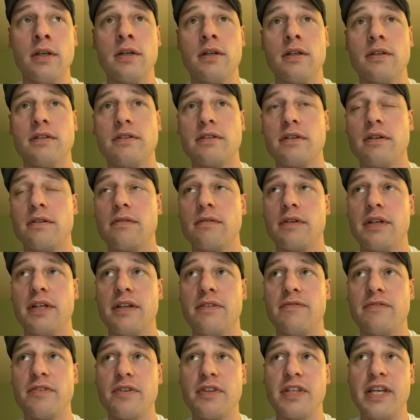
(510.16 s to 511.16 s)
So
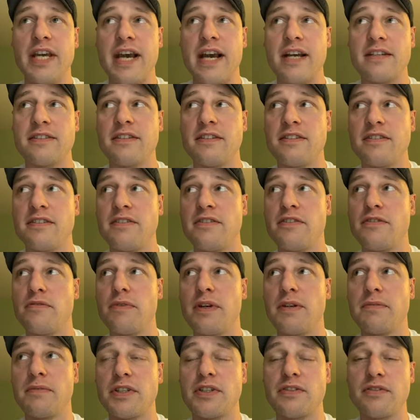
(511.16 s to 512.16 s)
if you're the Axis and you
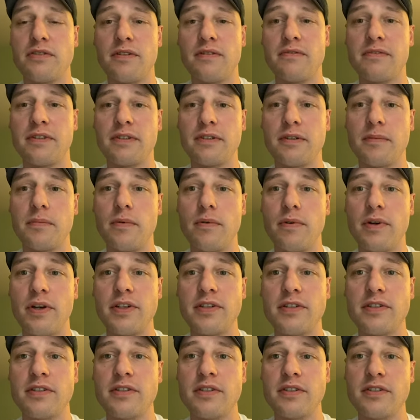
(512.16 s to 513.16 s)
win with 12 victory
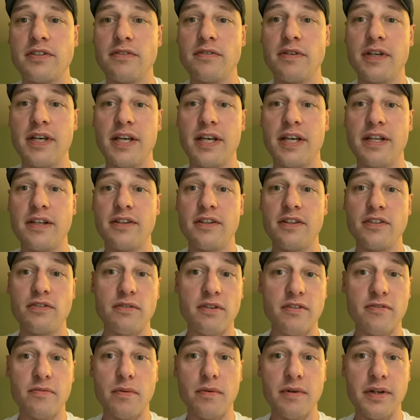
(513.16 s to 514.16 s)
points, you get the
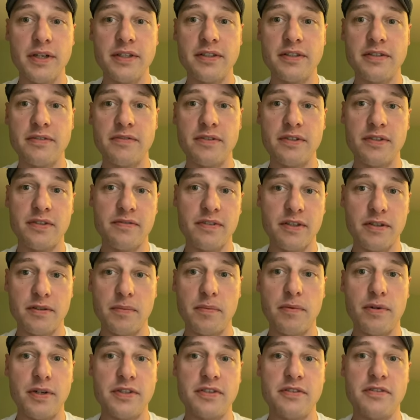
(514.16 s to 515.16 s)
12 points for the victory
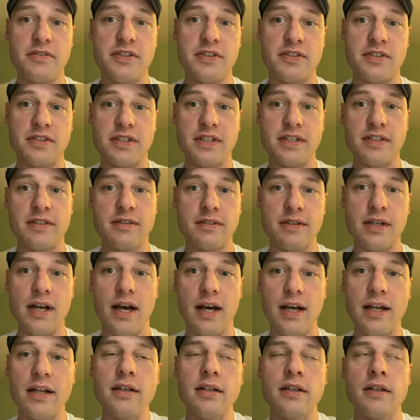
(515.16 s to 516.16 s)
points you just
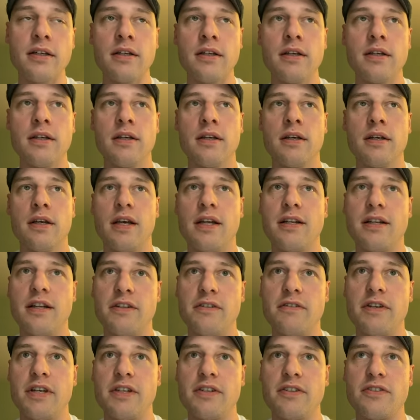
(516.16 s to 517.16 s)
got, and then
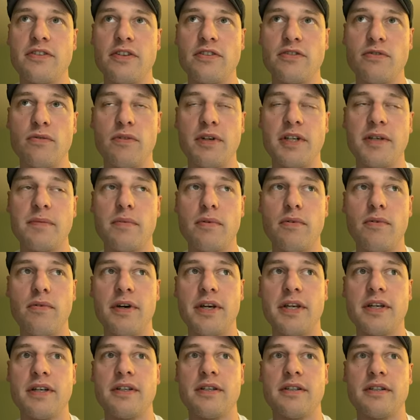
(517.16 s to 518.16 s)
you get a 20
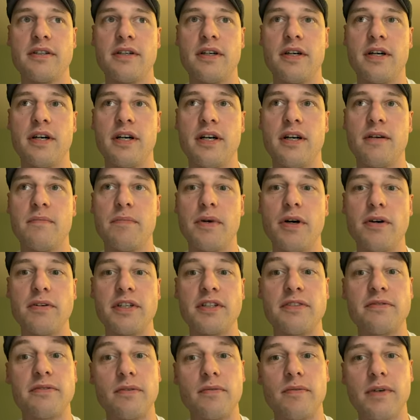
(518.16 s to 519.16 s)
point
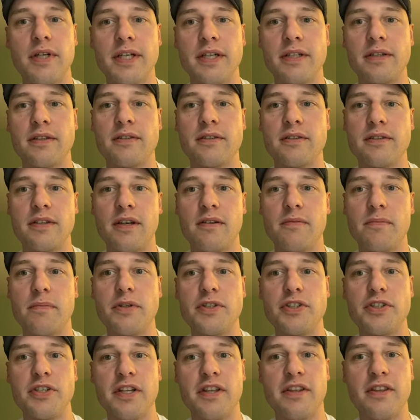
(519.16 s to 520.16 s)
bonus for winning. So that would
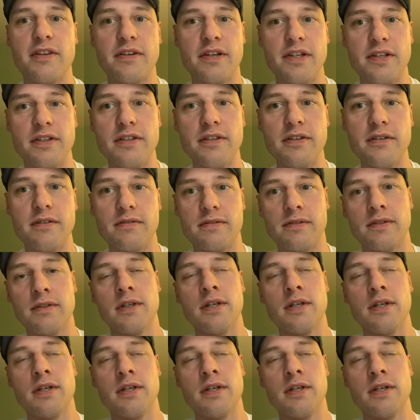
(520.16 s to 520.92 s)
put you at 32.